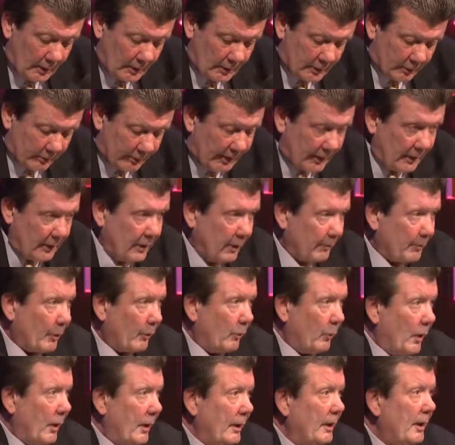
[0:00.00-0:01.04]
To me, number
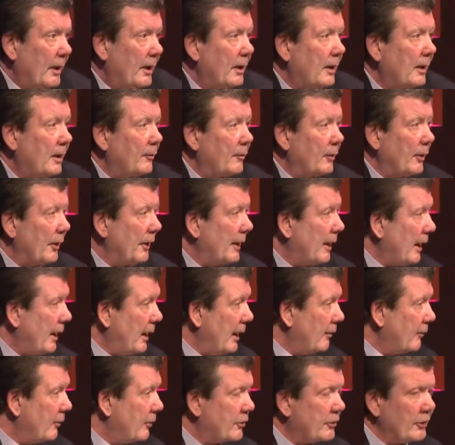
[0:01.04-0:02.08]
one, even though you got to
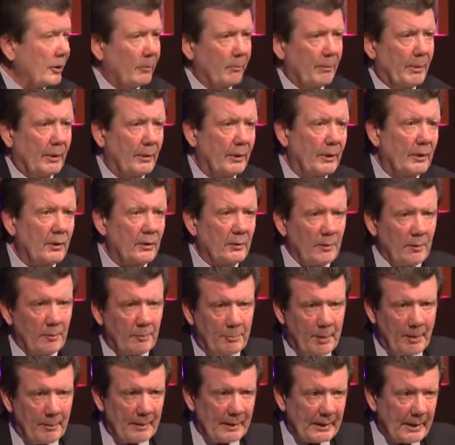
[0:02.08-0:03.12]
have the shell buildings, if you
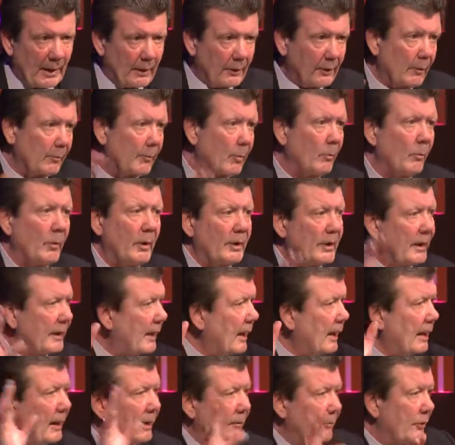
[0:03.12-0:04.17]
pin me down, number one, you
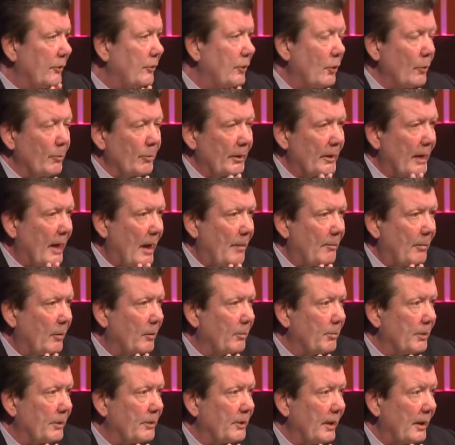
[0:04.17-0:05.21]
got to have this human
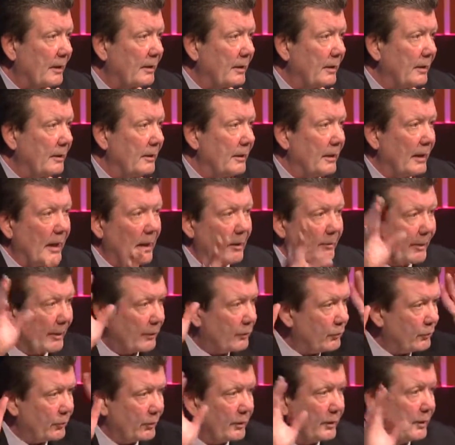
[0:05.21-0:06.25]
capital protected, and you got to make
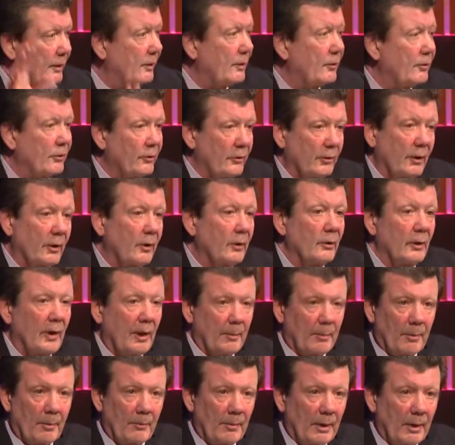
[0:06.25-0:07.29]
sure that this is a good
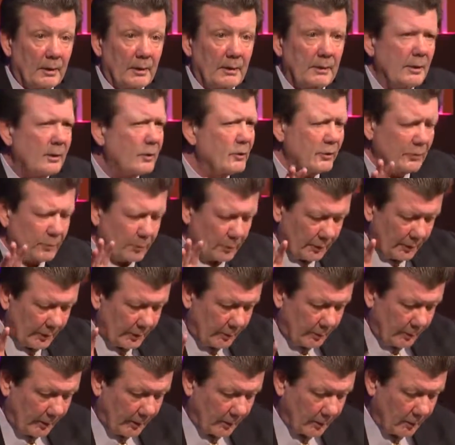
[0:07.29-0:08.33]
labor market. This is really
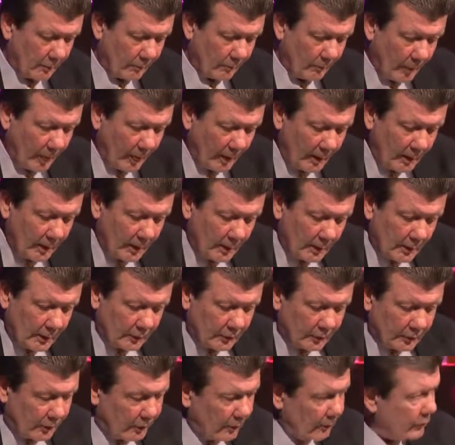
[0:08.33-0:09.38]
critical.
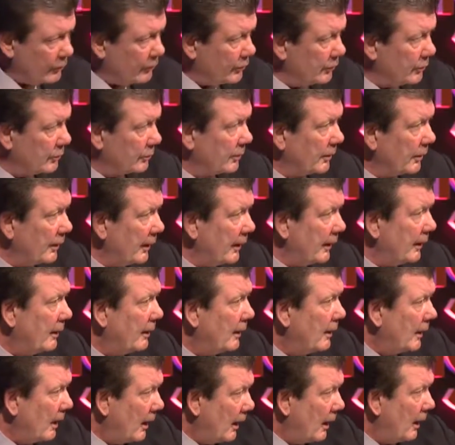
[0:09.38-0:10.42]
So to really
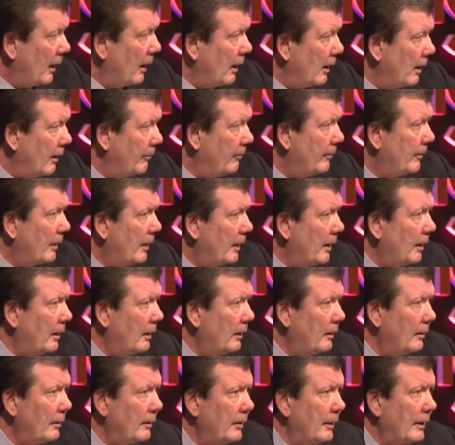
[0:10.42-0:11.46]

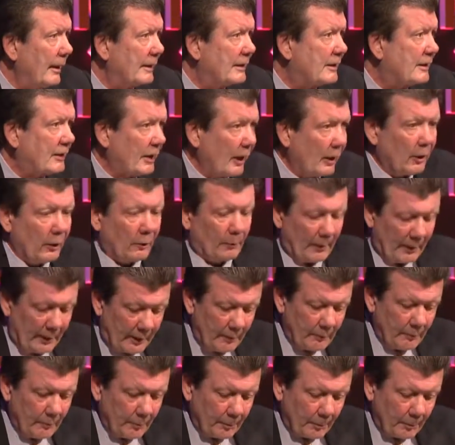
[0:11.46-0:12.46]
accelerate